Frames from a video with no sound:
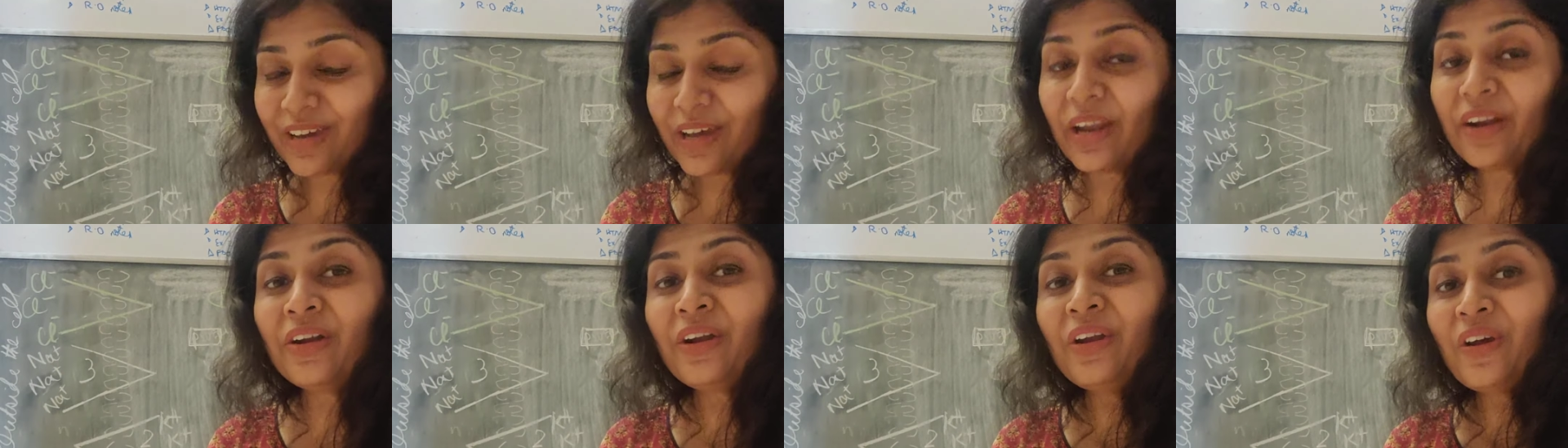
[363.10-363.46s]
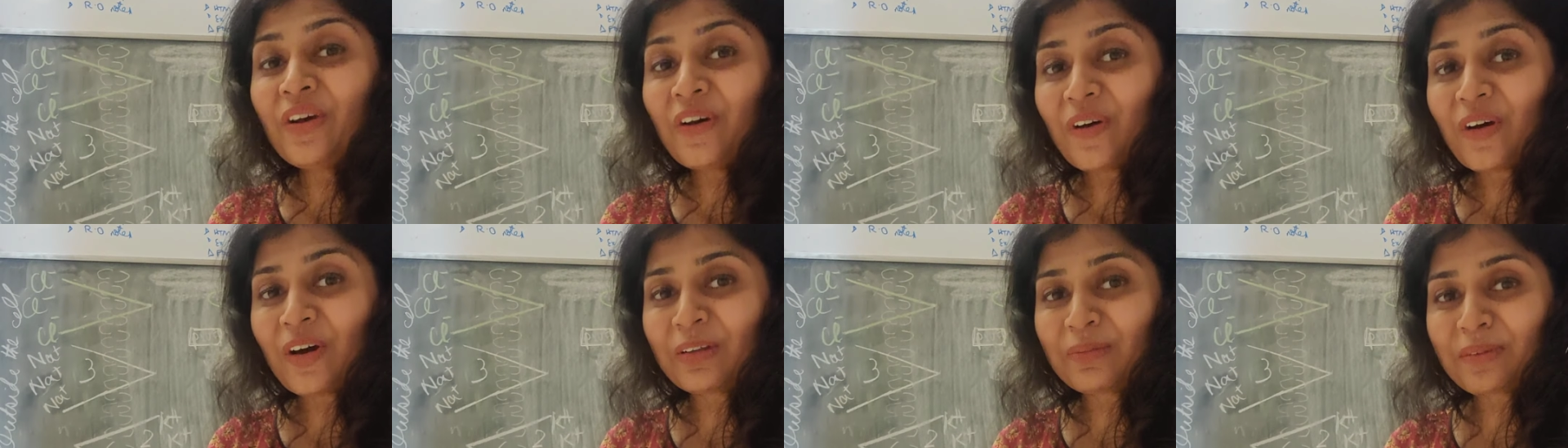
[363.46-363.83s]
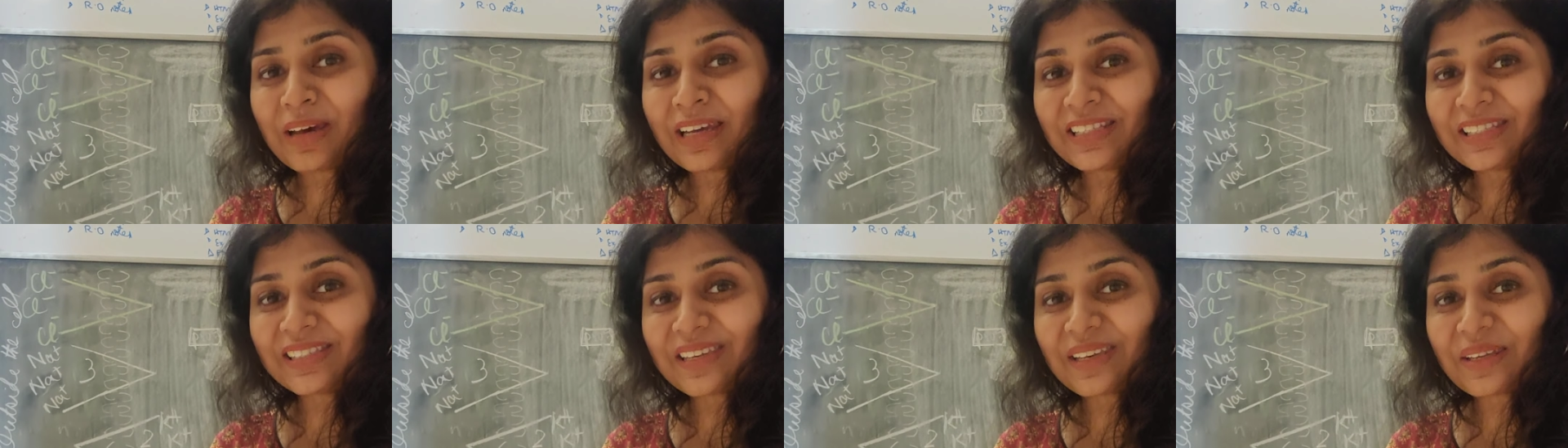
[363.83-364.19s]
of air on
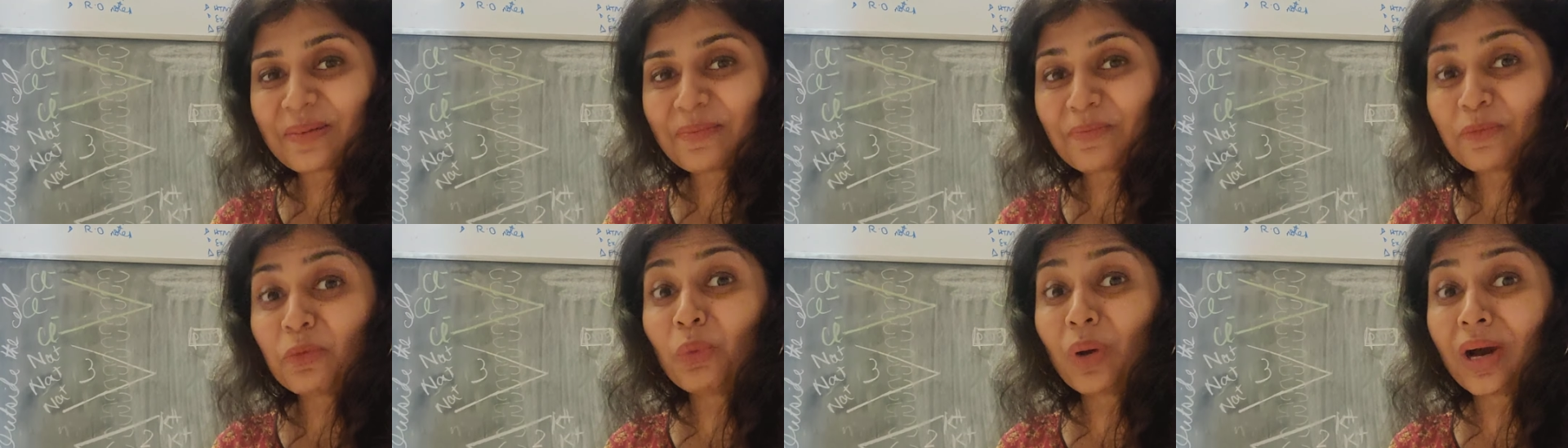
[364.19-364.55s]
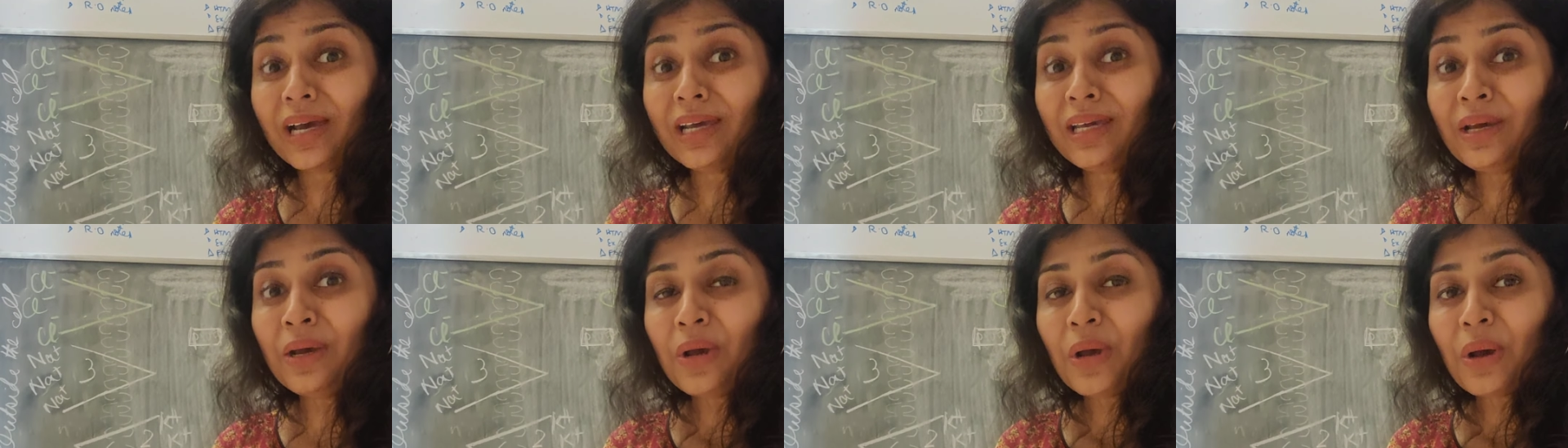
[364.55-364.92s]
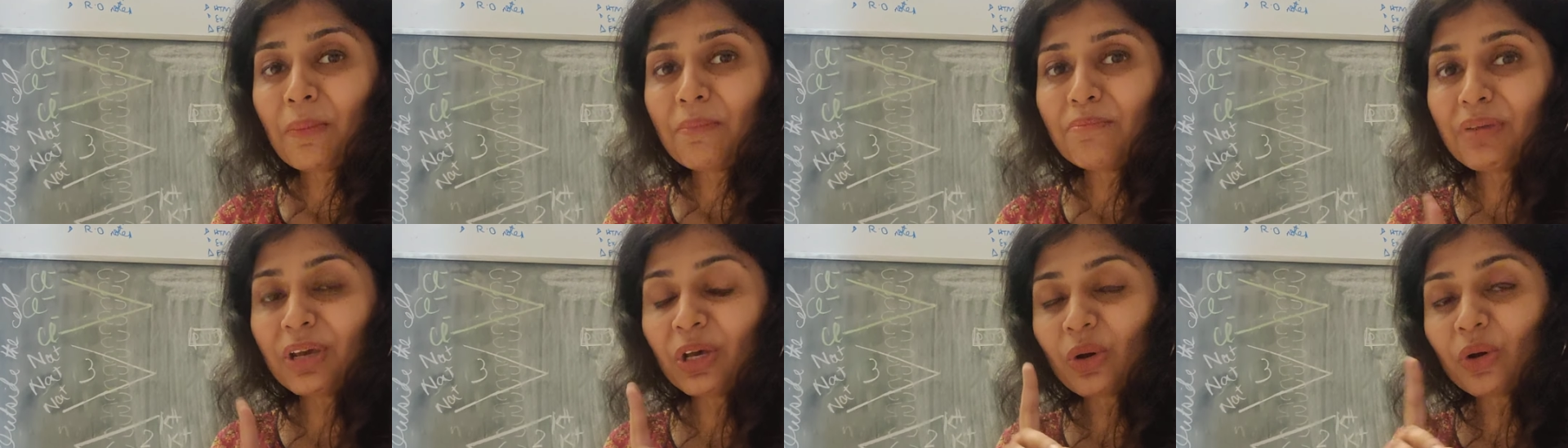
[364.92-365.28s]
my skin. Why?
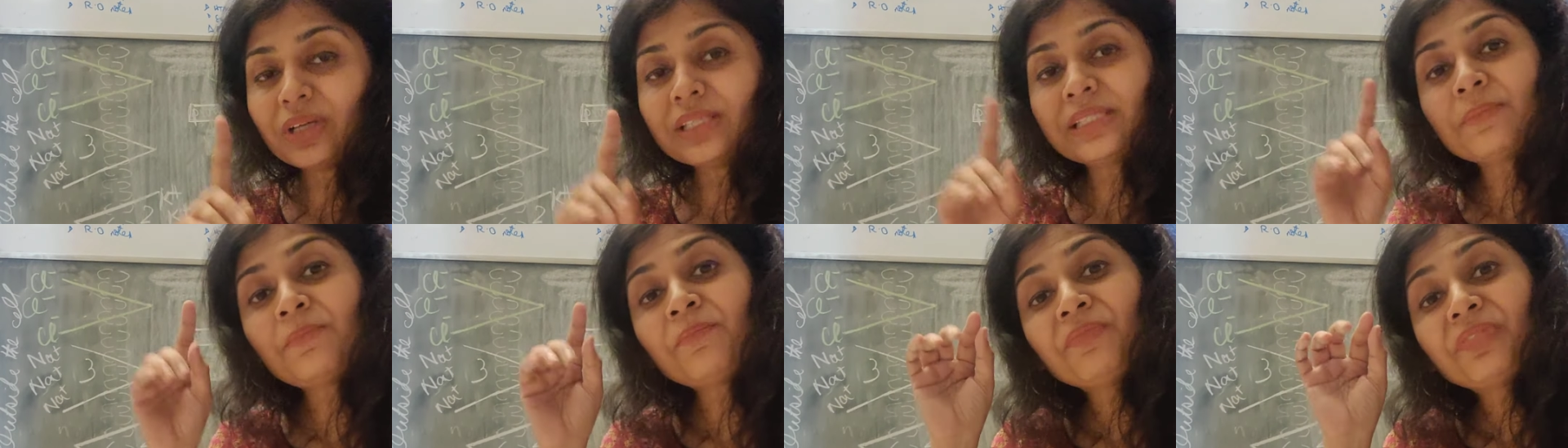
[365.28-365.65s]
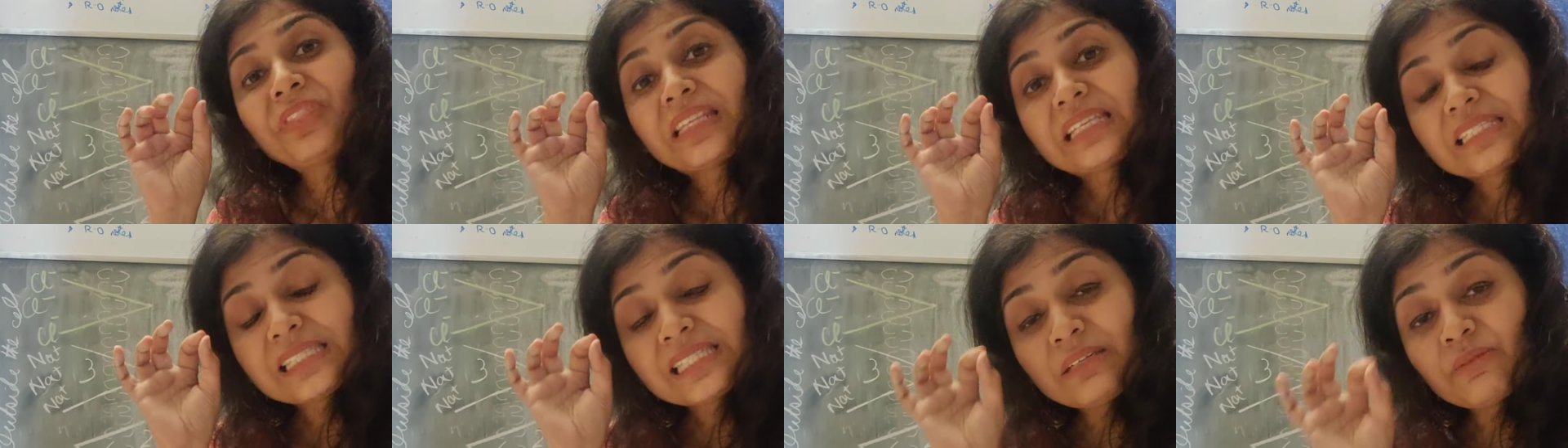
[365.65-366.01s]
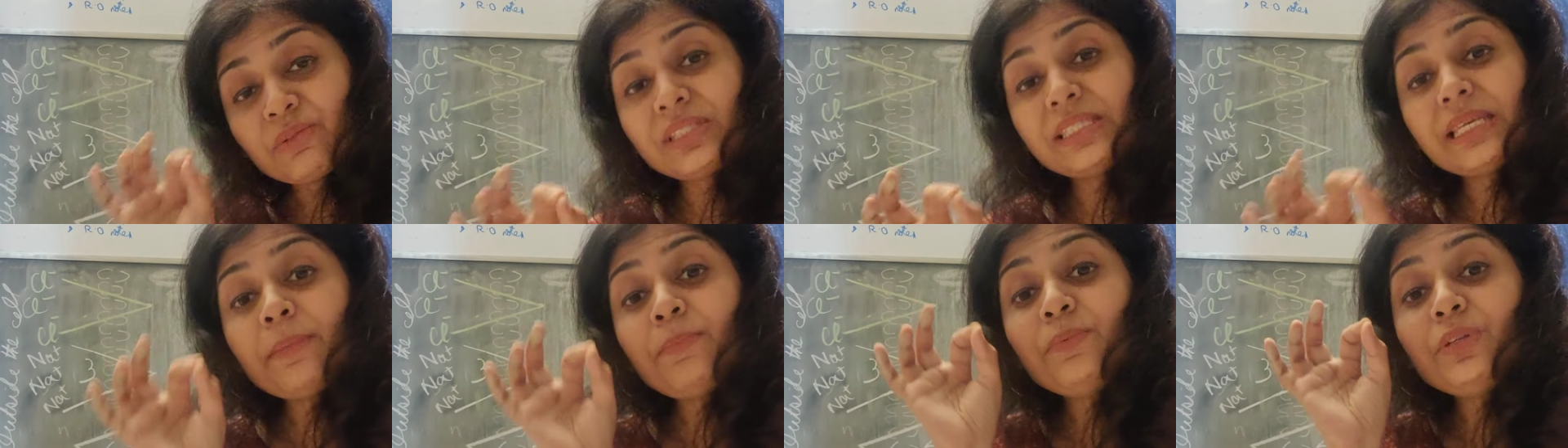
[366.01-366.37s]
Because the
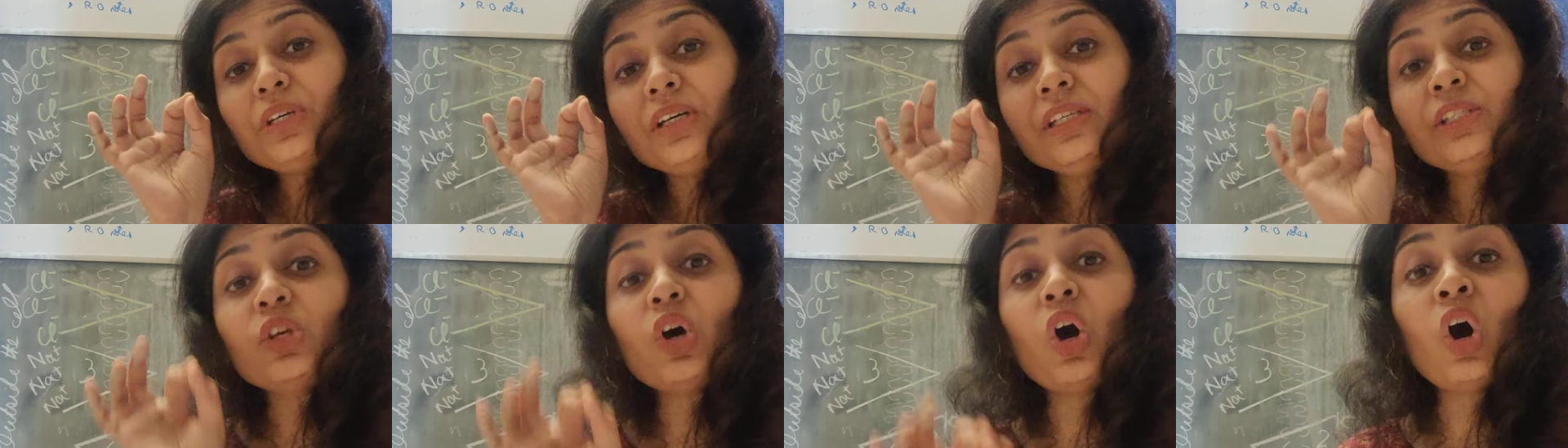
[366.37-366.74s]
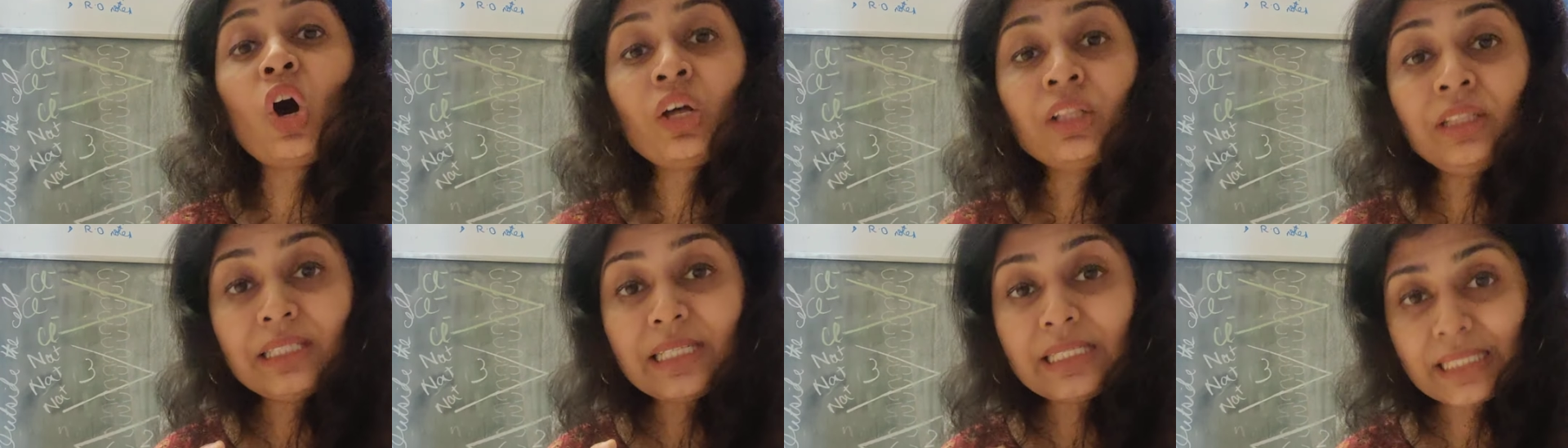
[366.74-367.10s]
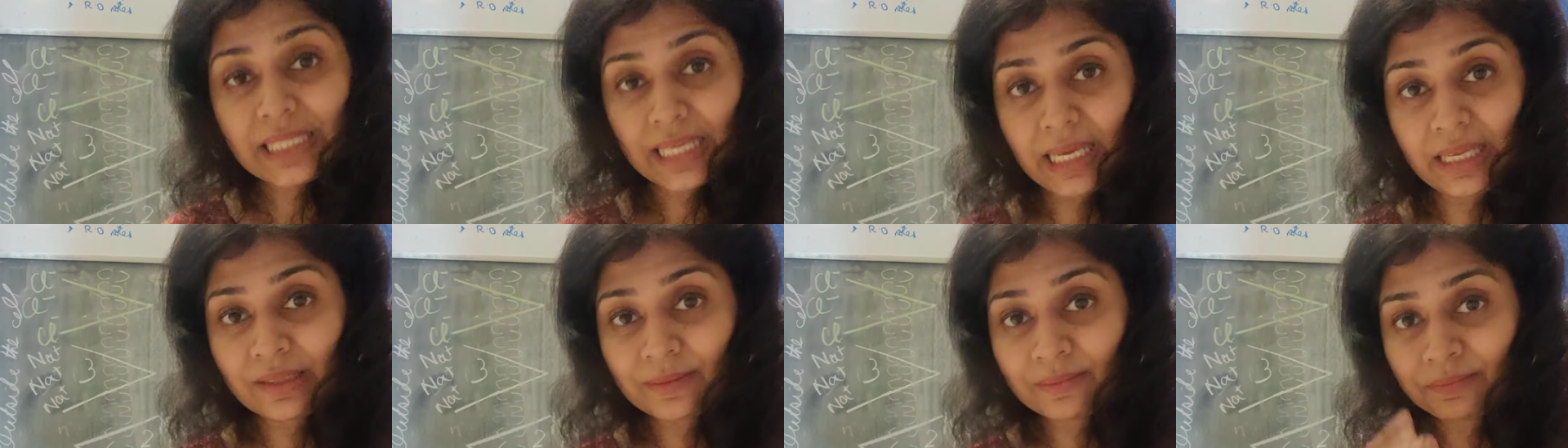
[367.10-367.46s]
receptors on the
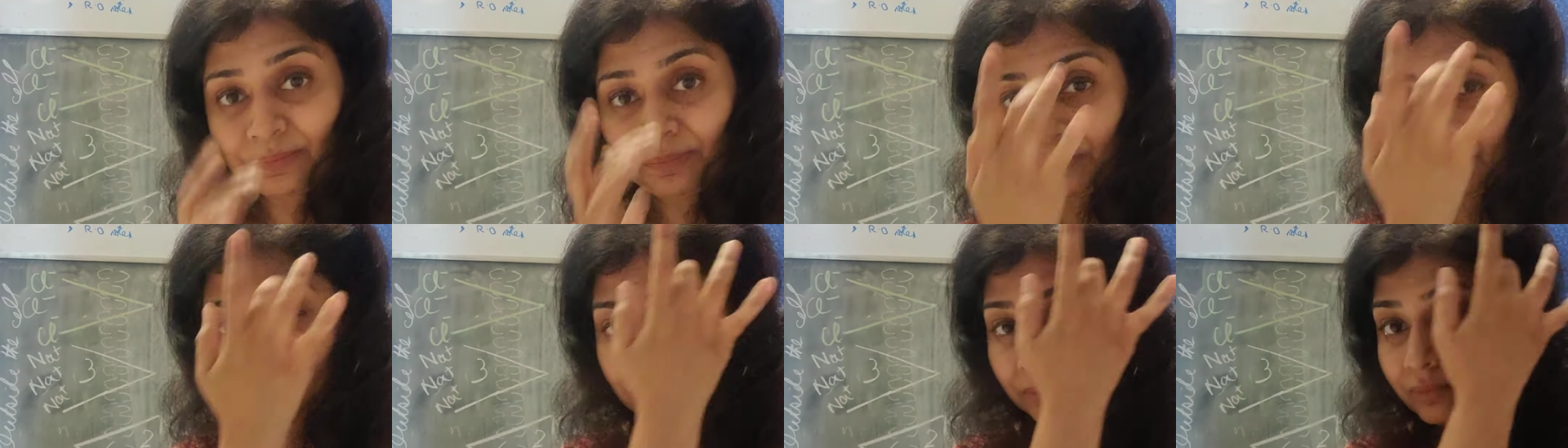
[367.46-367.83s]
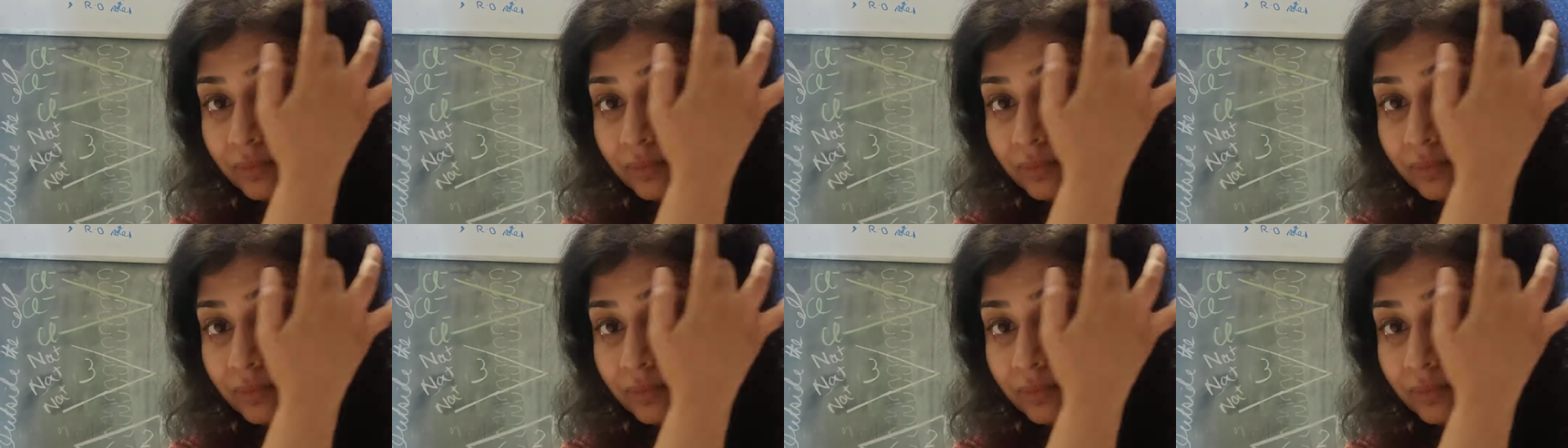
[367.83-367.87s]
skin,